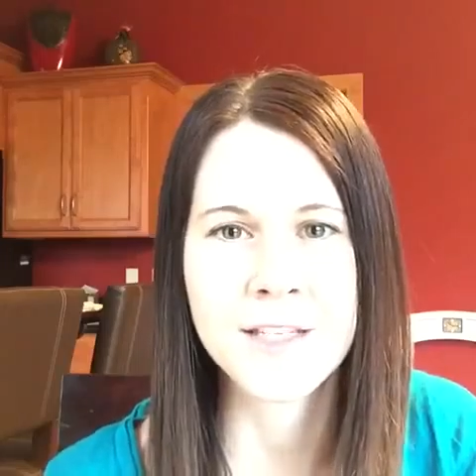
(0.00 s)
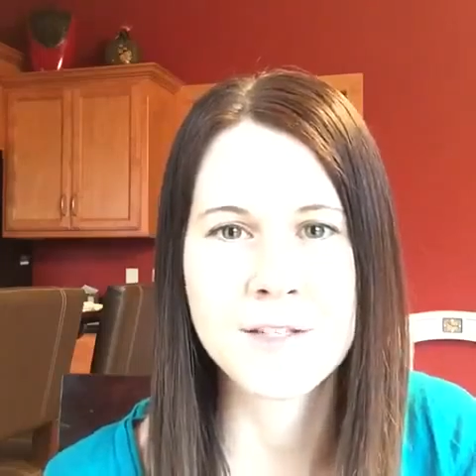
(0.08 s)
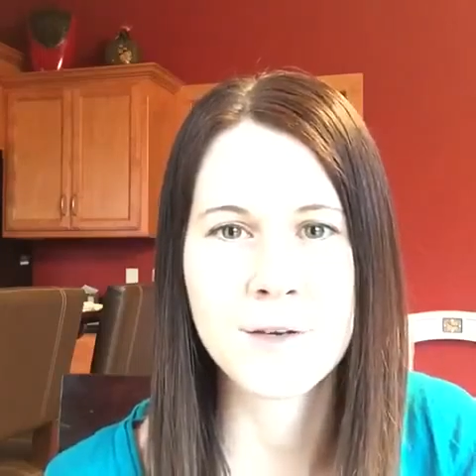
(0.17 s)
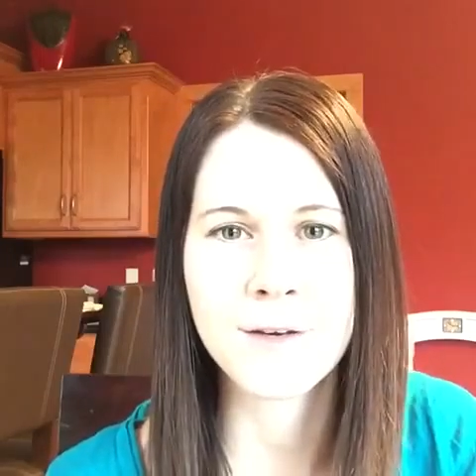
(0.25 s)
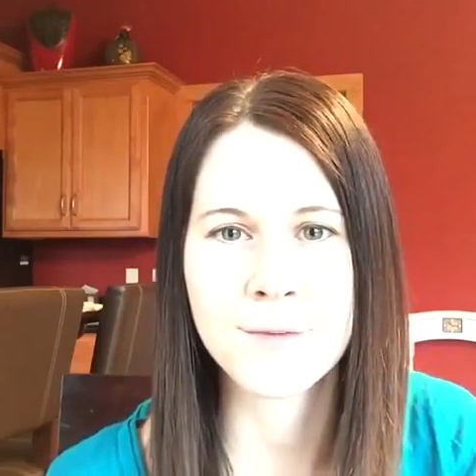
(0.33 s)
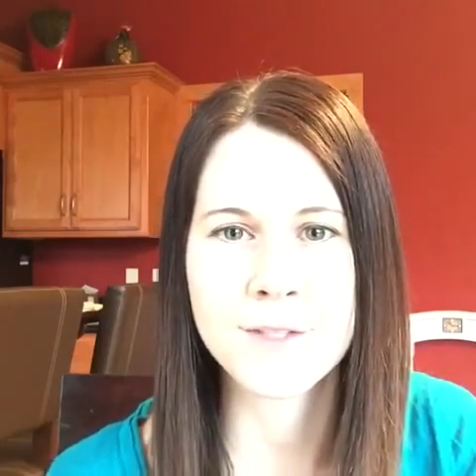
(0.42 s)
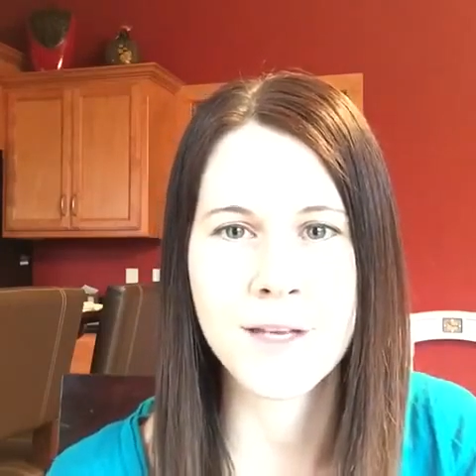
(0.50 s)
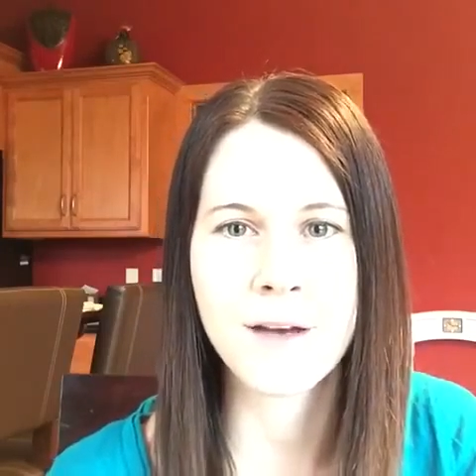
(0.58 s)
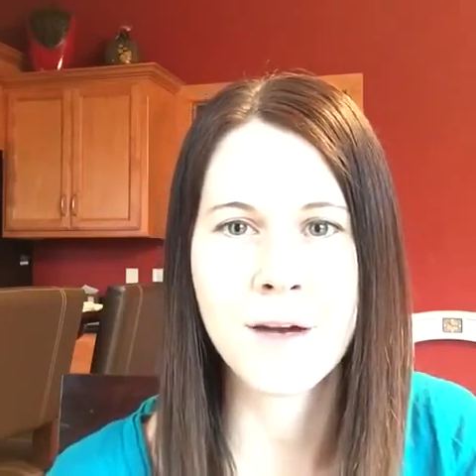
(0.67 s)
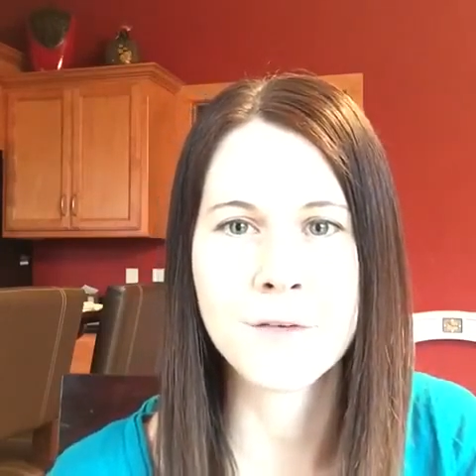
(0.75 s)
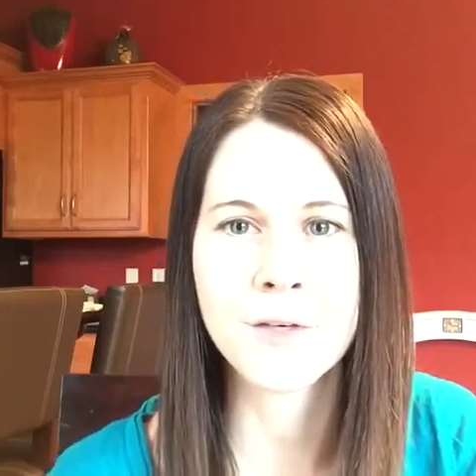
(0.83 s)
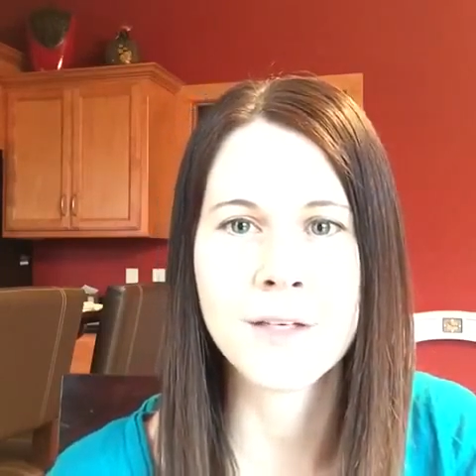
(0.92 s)
So it was like
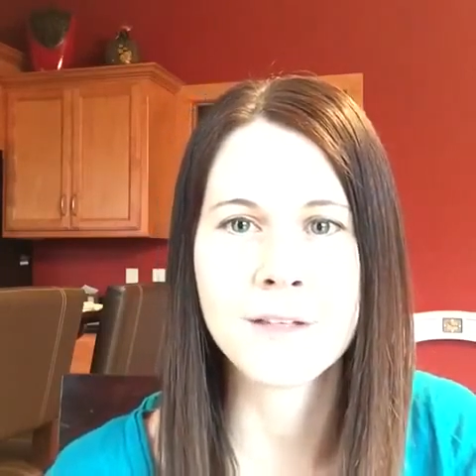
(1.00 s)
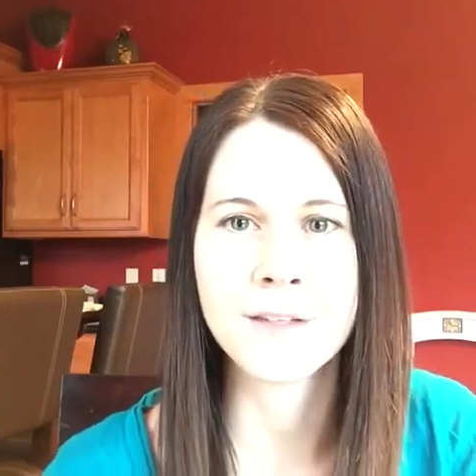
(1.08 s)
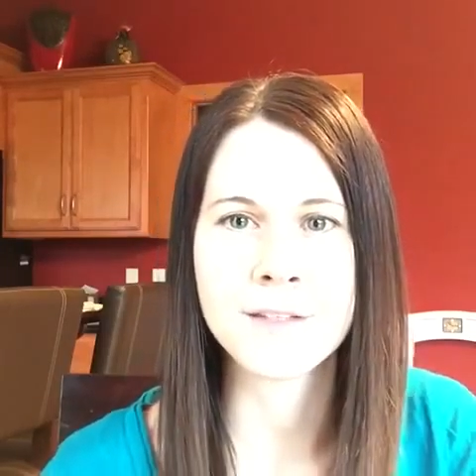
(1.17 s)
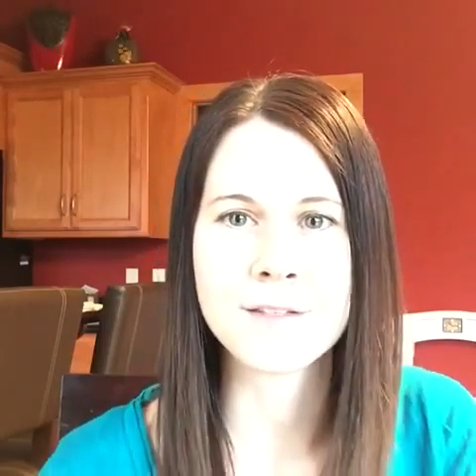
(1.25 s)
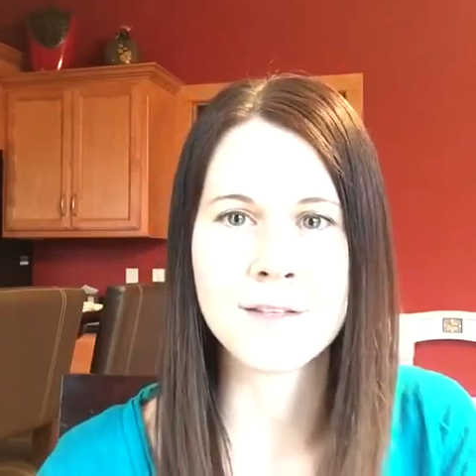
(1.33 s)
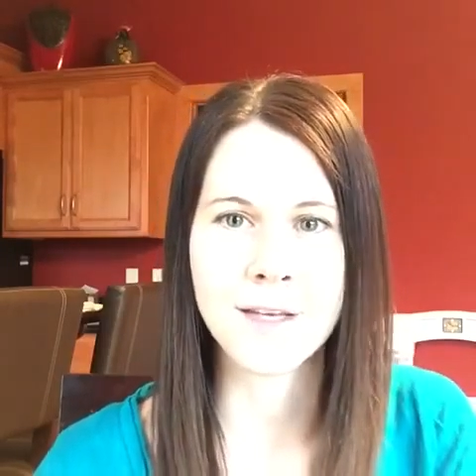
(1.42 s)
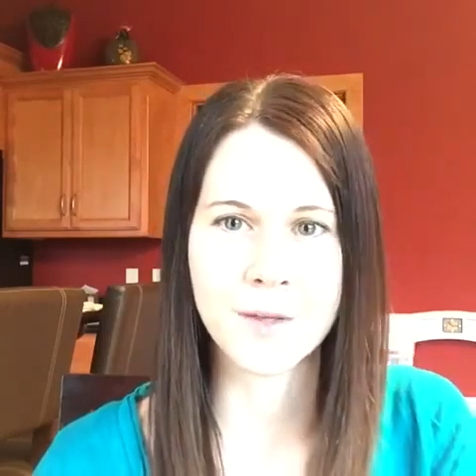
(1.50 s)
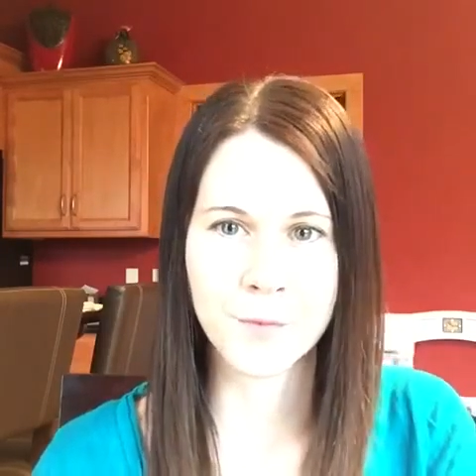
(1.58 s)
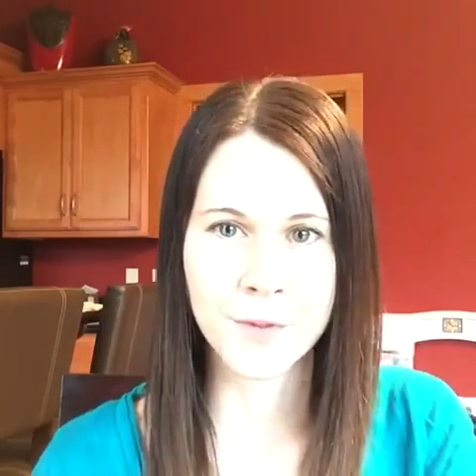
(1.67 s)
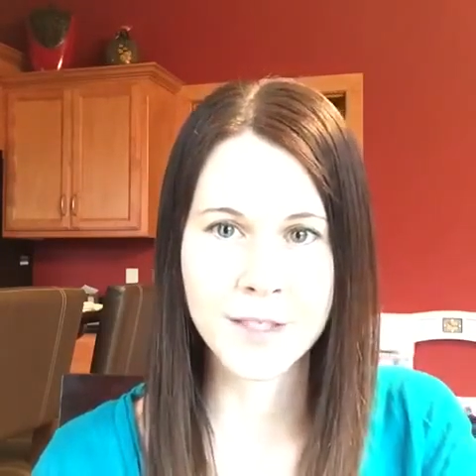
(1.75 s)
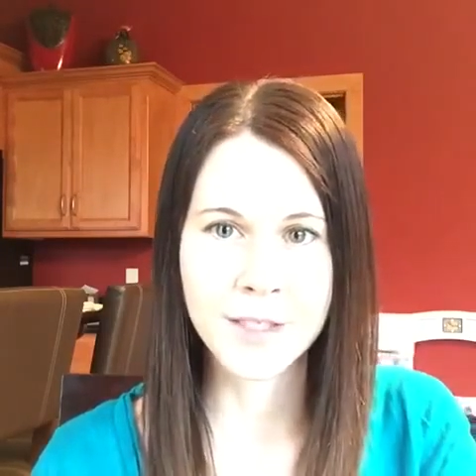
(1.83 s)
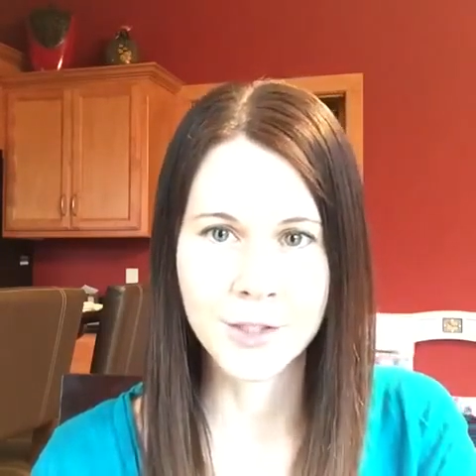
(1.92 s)
covered in this like
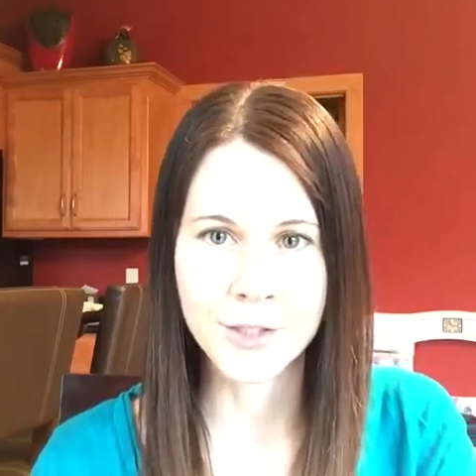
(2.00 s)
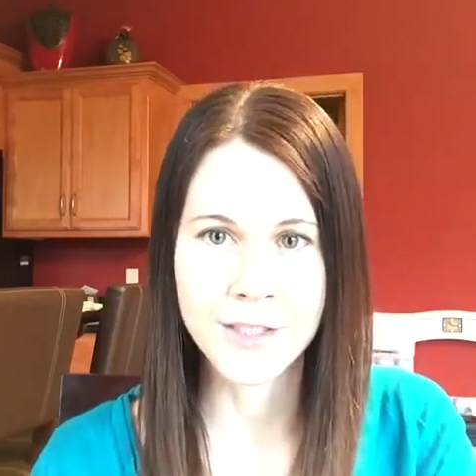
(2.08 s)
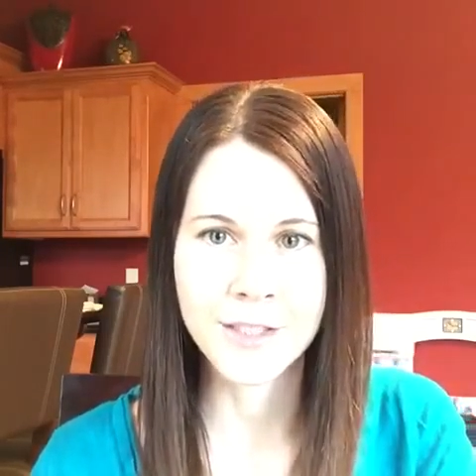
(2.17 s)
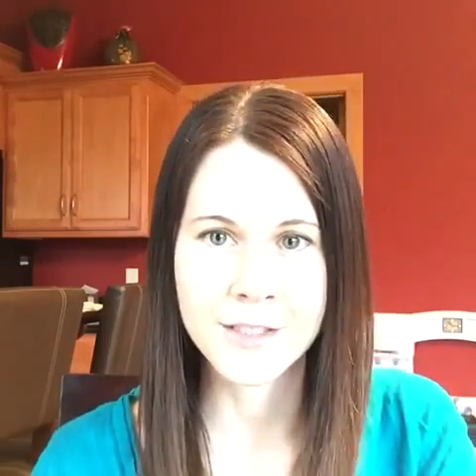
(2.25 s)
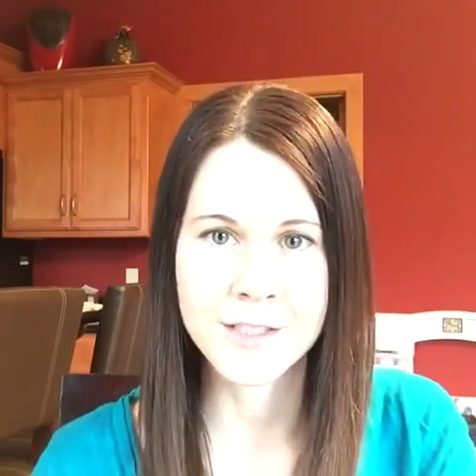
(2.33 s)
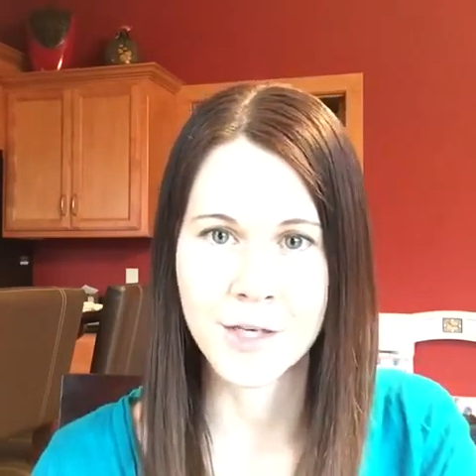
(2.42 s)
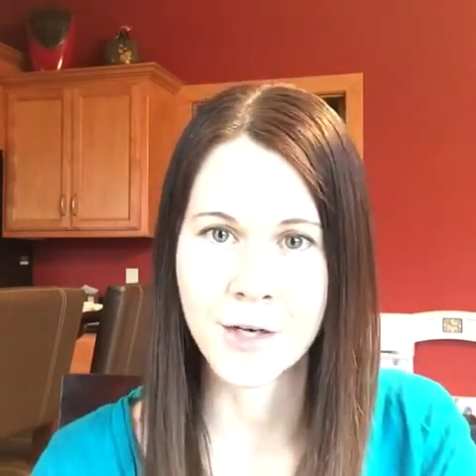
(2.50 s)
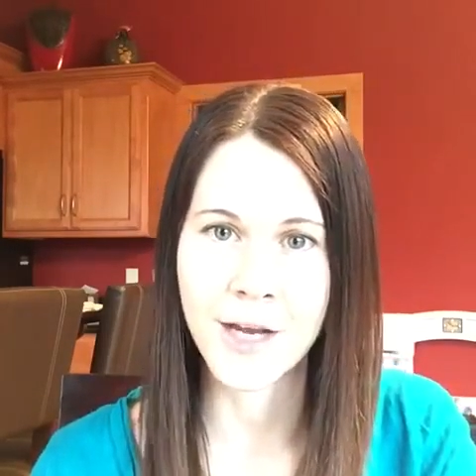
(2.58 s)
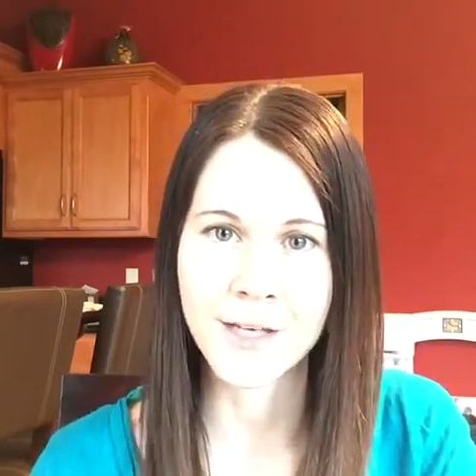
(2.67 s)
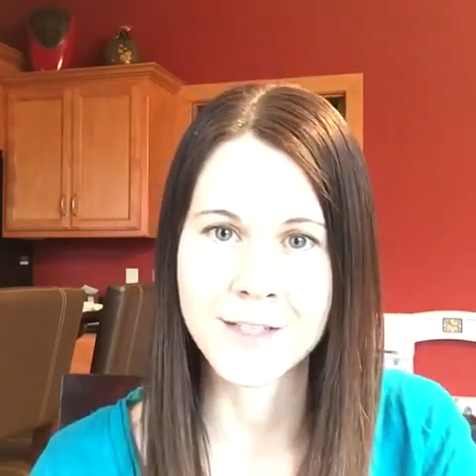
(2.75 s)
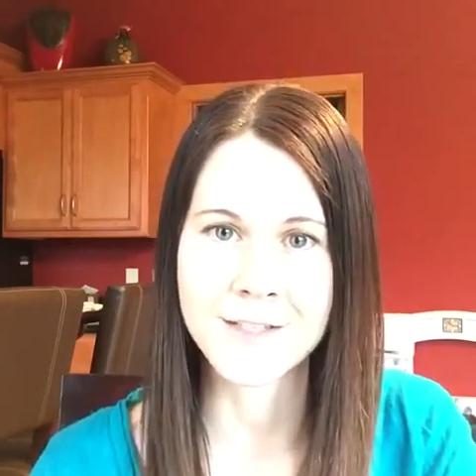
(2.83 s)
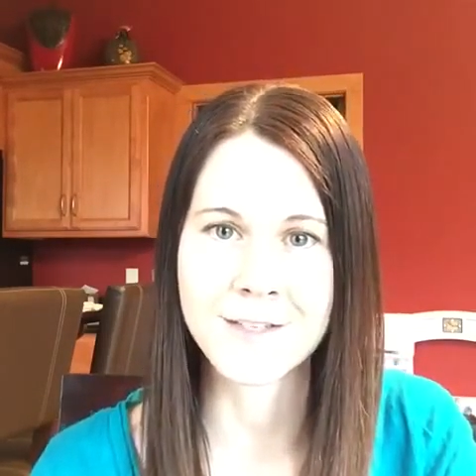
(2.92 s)
really good
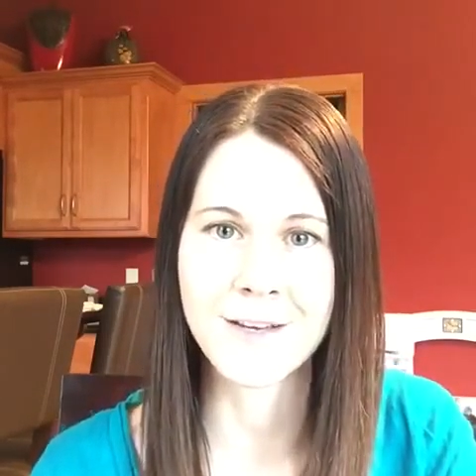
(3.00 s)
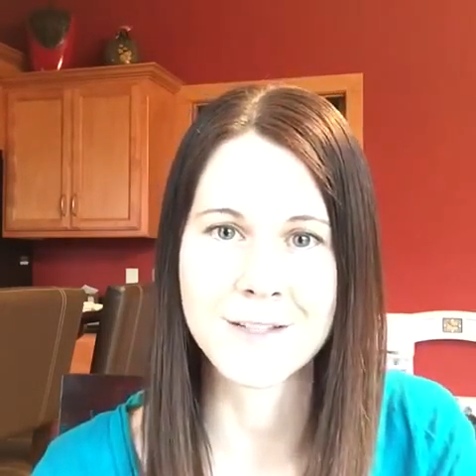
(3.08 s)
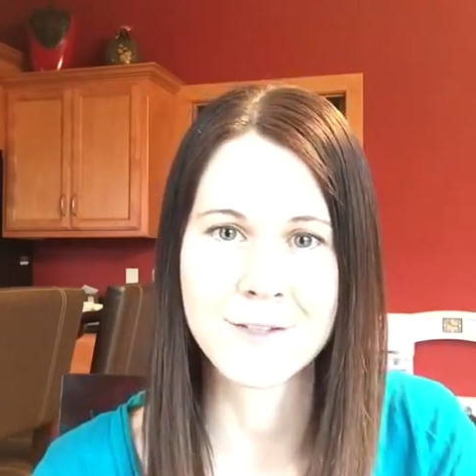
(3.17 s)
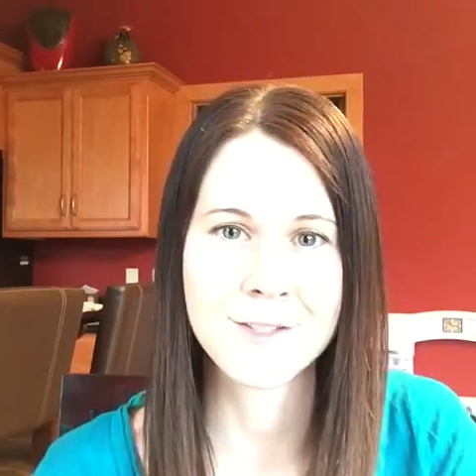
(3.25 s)
teriyaki sauce.